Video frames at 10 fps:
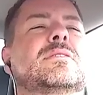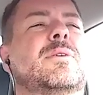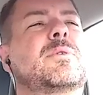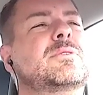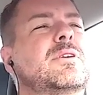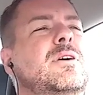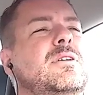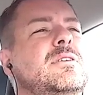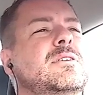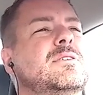Is that what it was
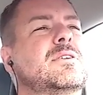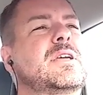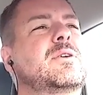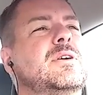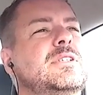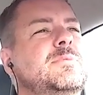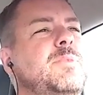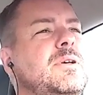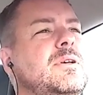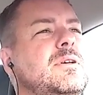called? Cookie Crisp?
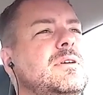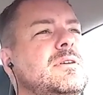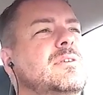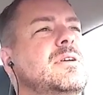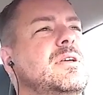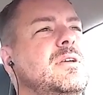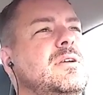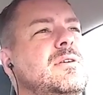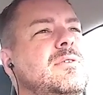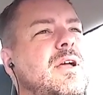I
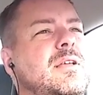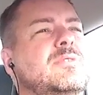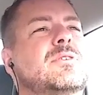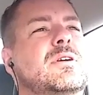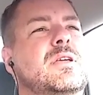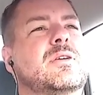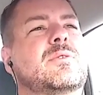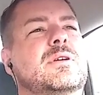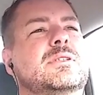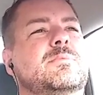think it was Cookie
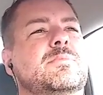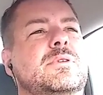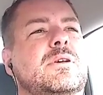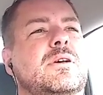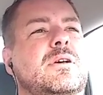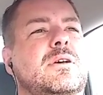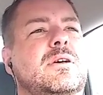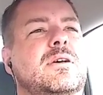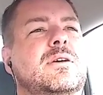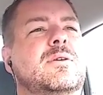Crisp.
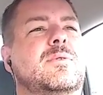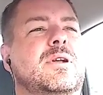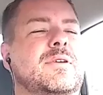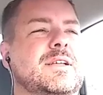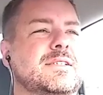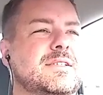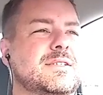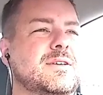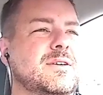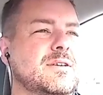Whatever that
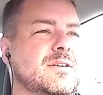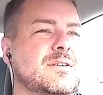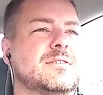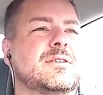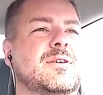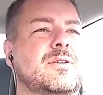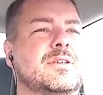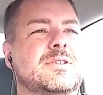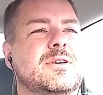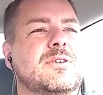cereal, The
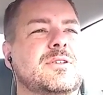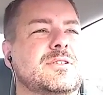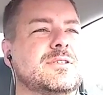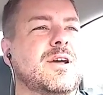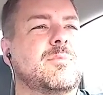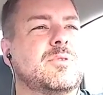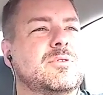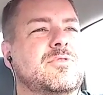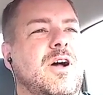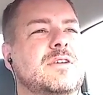only cereal that's
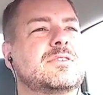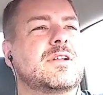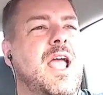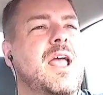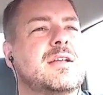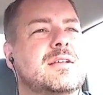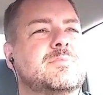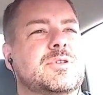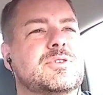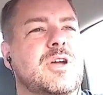double frosted and
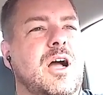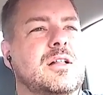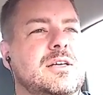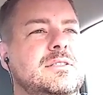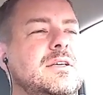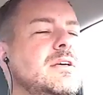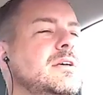dipped in chocolate.